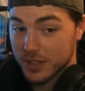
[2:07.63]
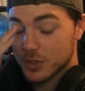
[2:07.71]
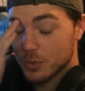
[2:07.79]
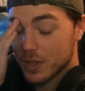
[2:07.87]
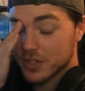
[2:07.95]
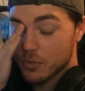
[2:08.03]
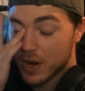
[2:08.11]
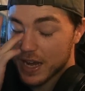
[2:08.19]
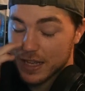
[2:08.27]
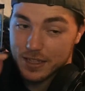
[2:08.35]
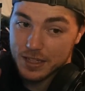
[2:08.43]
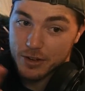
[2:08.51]
This was a
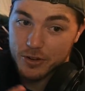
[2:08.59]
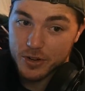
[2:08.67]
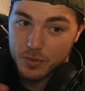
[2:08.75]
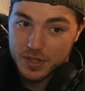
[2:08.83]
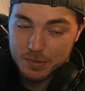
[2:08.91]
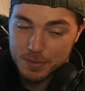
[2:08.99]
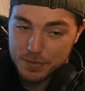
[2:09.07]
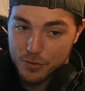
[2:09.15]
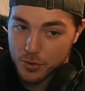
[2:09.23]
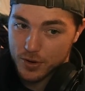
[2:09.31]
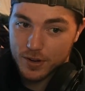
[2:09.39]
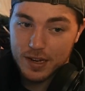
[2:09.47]
while ago, and it was
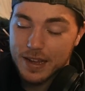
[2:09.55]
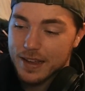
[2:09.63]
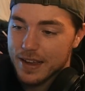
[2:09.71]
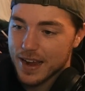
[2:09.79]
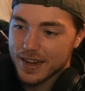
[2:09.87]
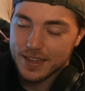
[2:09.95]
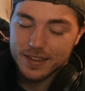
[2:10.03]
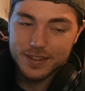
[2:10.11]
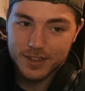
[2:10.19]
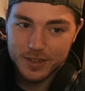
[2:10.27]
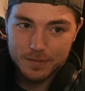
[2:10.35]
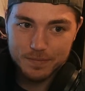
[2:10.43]
before
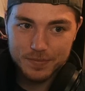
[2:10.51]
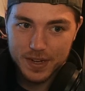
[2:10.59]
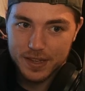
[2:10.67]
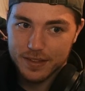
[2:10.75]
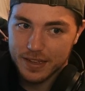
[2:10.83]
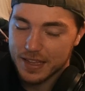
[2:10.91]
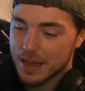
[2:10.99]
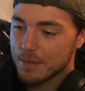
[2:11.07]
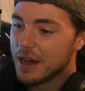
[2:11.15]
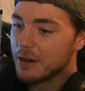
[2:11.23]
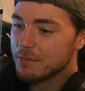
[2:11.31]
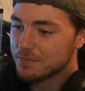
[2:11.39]
anything came
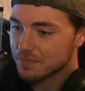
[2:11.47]
out.